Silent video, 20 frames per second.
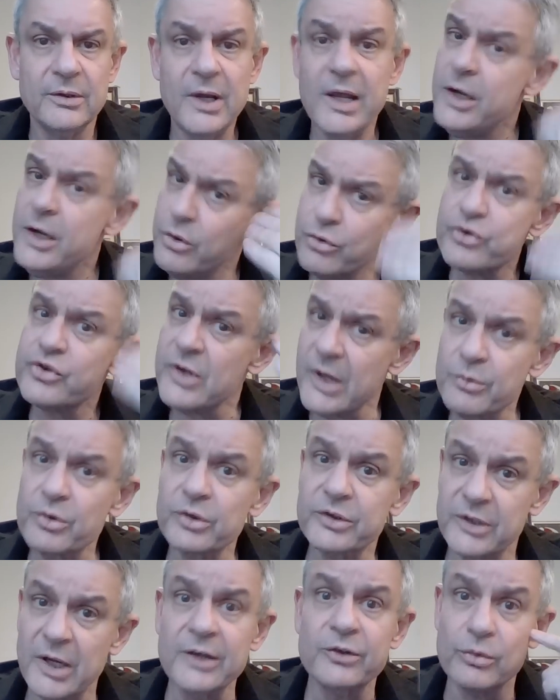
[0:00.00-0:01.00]
and usually
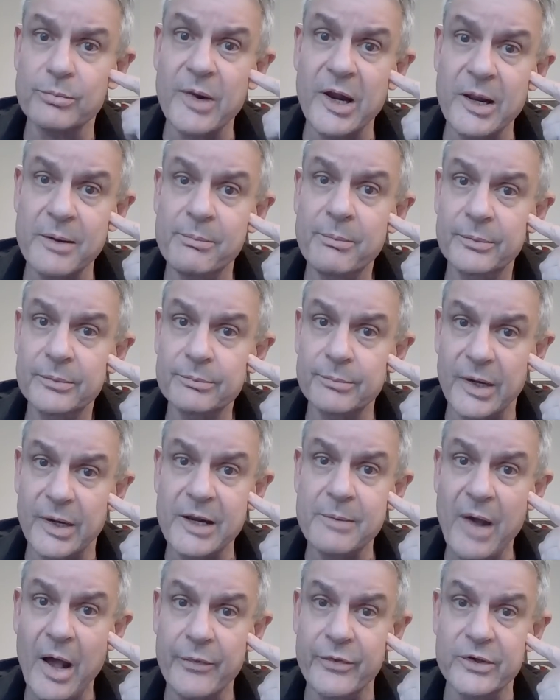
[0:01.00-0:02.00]
would tend to blame,
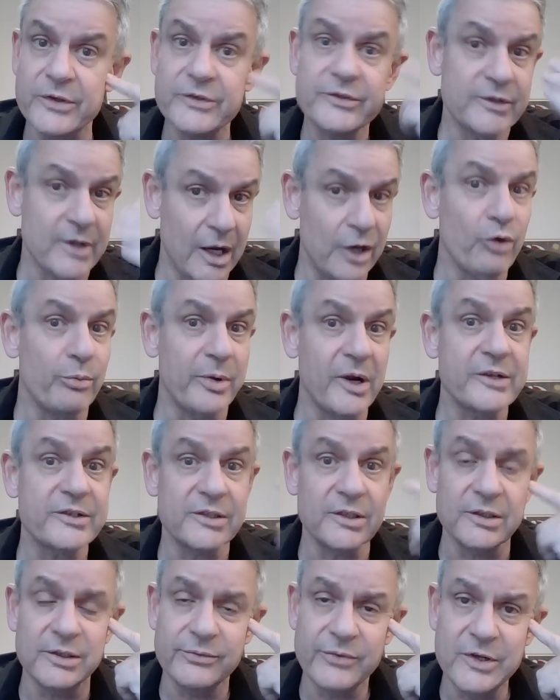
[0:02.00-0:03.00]
blame others,
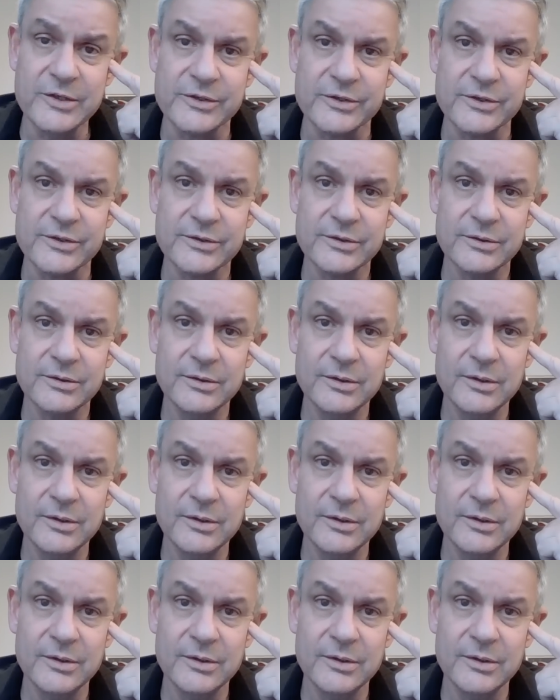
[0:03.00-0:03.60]
alloplastic defenses.